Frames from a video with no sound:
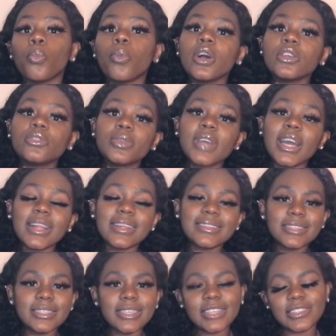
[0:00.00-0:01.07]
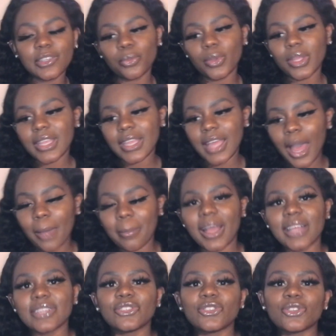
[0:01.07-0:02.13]
Once we got our 10 days and we got
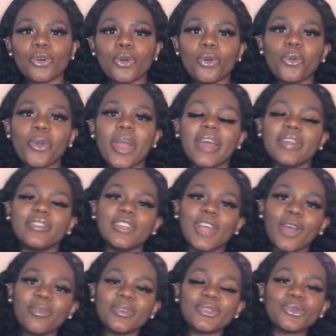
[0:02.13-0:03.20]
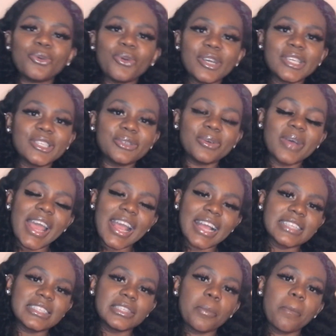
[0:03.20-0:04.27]
back to school, they was going to
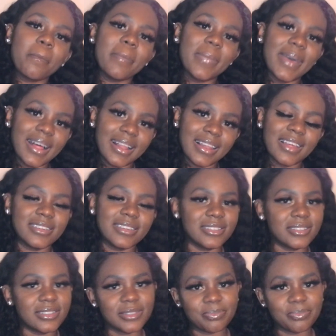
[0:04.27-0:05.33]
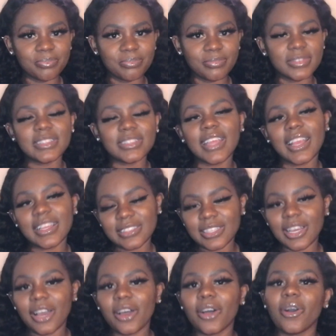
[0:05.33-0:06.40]
expel us. Yes,
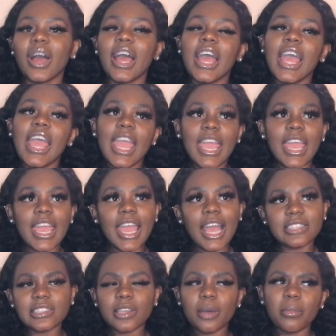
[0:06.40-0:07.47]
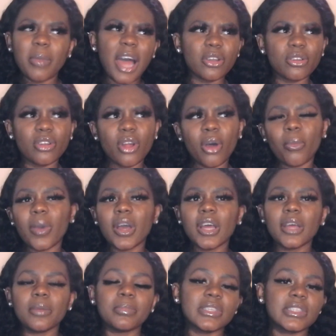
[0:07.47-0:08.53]
y'all. And some I don't know
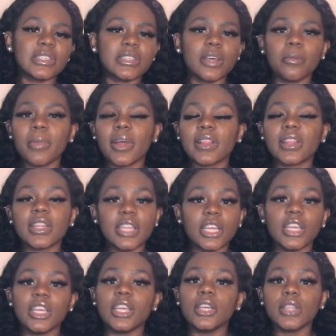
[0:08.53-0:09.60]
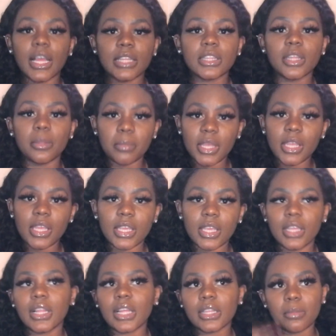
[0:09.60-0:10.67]
what, but something about the dean, he liked me and
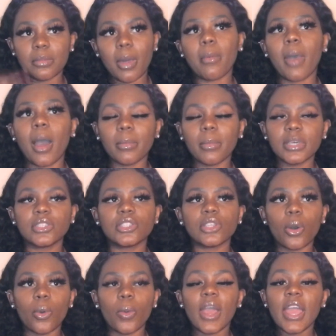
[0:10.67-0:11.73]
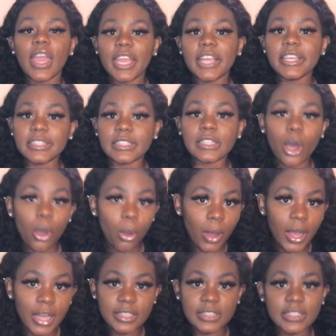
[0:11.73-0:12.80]
he liked my mama, so he told
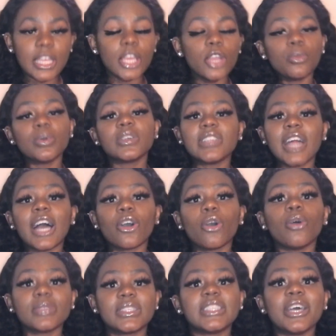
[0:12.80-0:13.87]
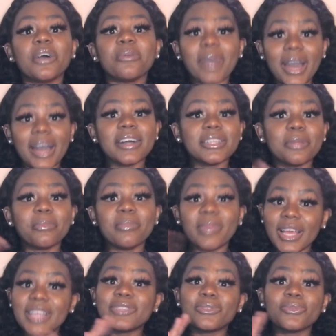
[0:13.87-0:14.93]
us he was not gonna tell my other
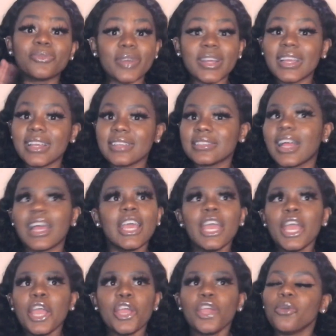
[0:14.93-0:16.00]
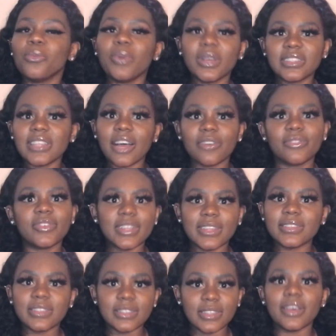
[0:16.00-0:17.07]
best friend. Like, he was not
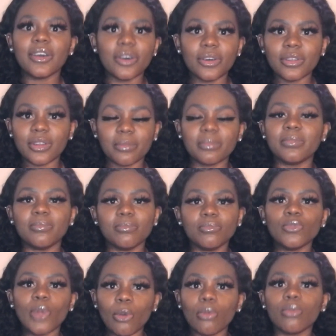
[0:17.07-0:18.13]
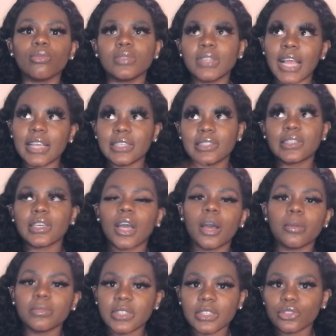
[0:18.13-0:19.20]
finna tell them no, like, to
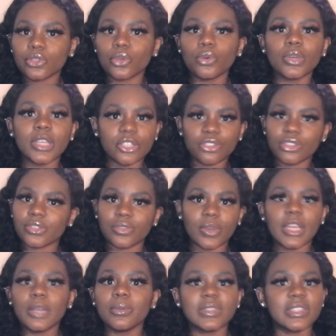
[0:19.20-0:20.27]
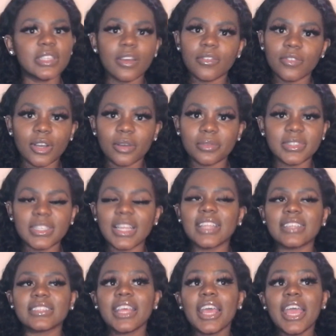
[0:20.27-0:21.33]
come to the school get transferred. He was never gonna tell
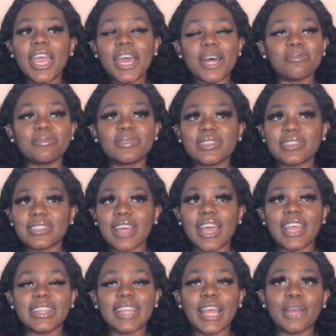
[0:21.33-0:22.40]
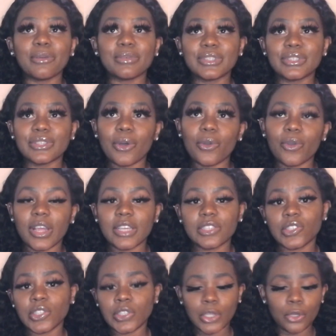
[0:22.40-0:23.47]
us. I'm just like, that was so
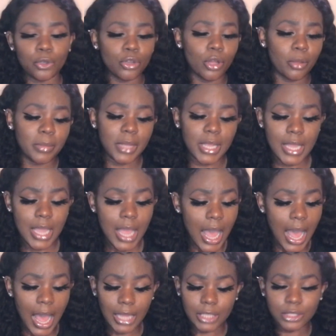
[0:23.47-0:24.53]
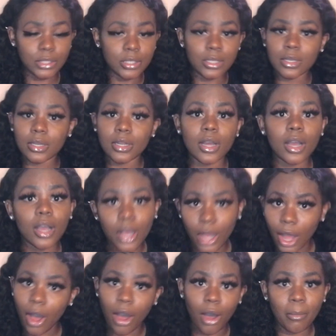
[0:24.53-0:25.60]
crazy. So me, all right,
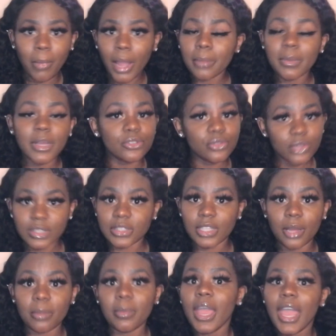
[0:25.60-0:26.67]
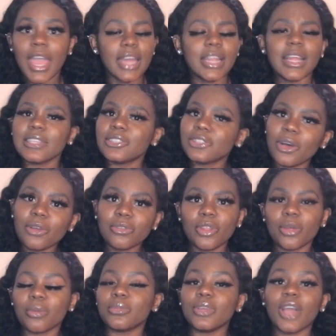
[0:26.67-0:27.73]
call my best friends up, and I told
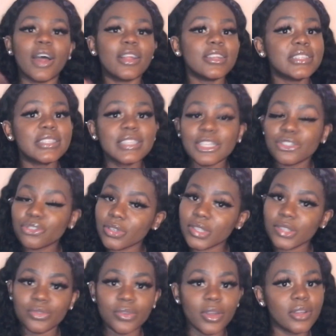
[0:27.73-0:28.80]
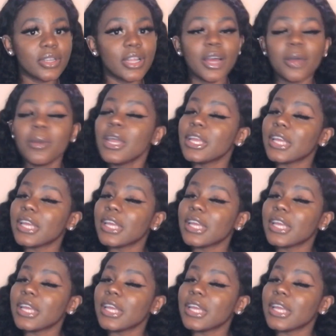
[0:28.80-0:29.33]
them, y'all need to get transferred up.